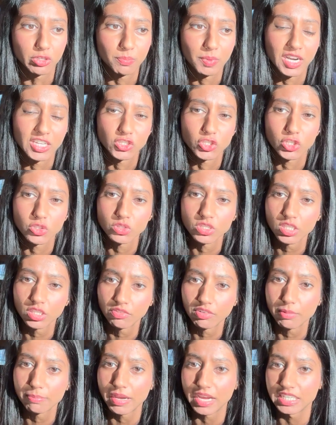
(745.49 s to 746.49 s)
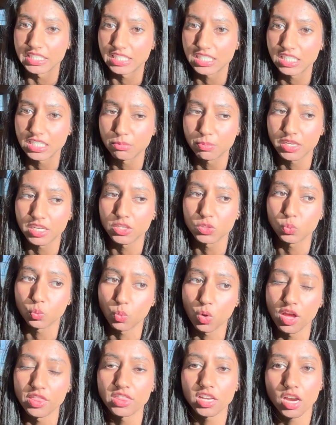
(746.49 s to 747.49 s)
But I chose this for Pisces because,
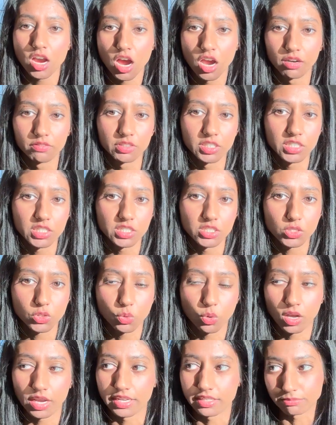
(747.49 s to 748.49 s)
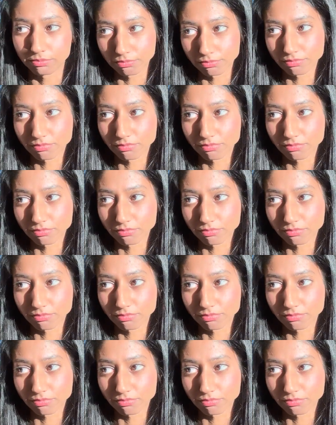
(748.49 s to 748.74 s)
one, the cover is quite